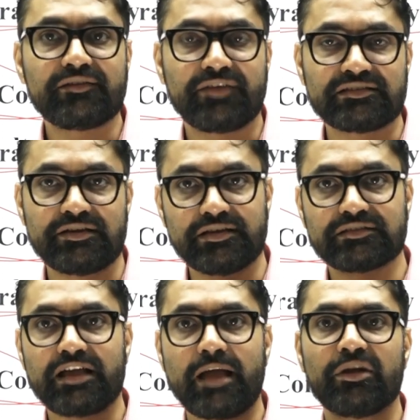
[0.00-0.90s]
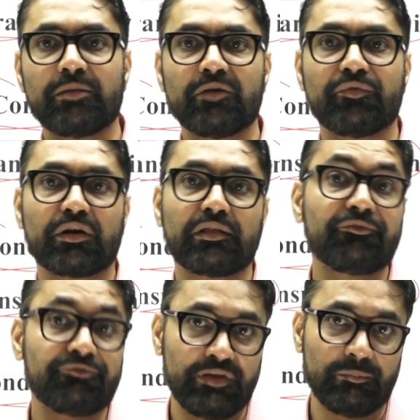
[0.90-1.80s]
facilities available for the
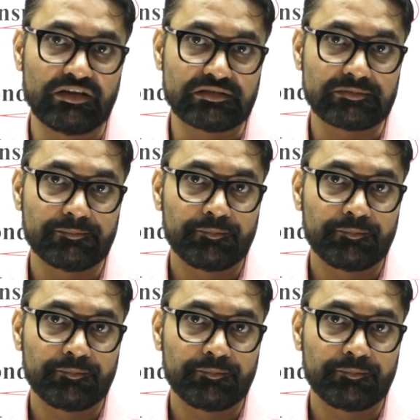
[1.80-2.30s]
females.